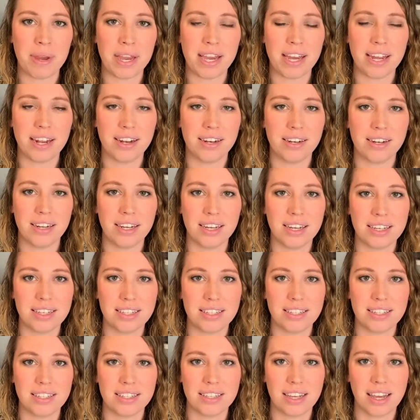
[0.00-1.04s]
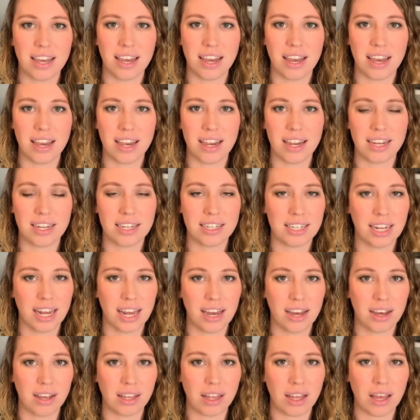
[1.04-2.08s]
It is a
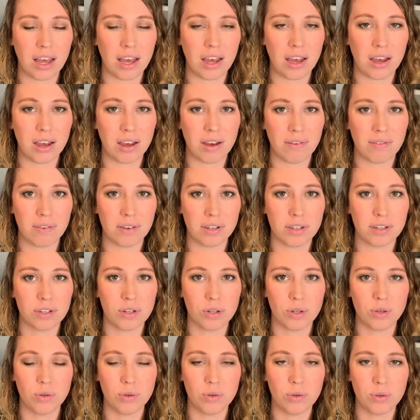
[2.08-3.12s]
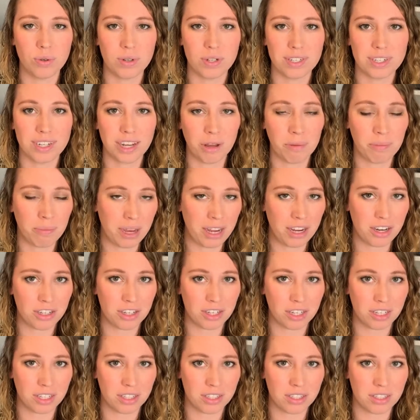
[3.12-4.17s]
tale of 2
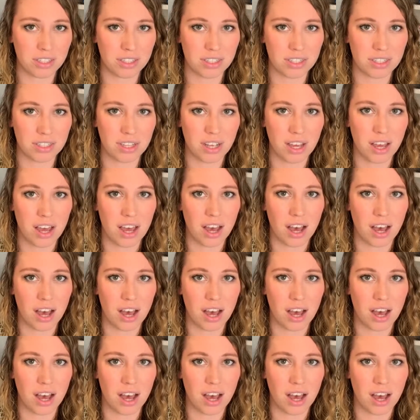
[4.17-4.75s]
Dalmatians